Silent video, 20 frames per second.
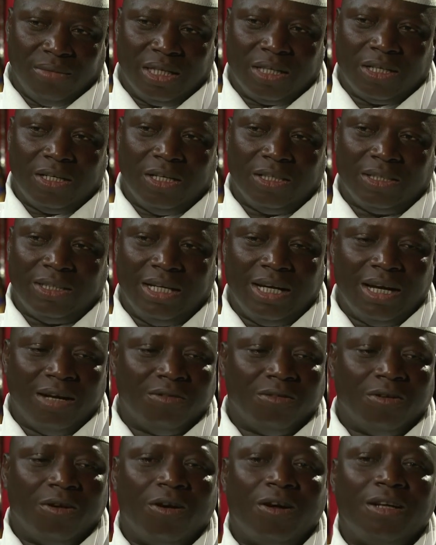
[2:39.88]
because they
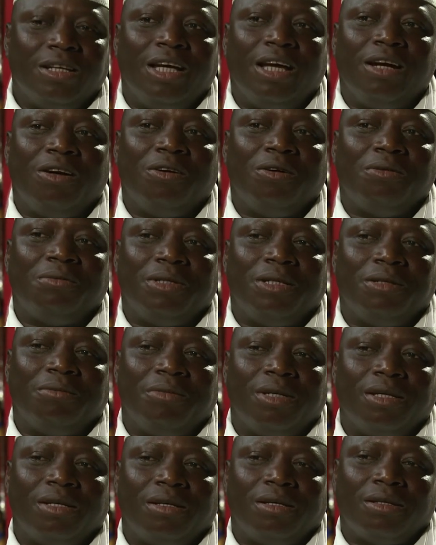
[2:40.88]
have all their hopes
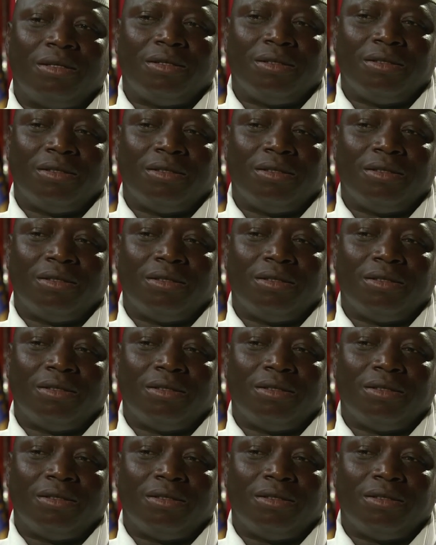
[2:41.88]
in me.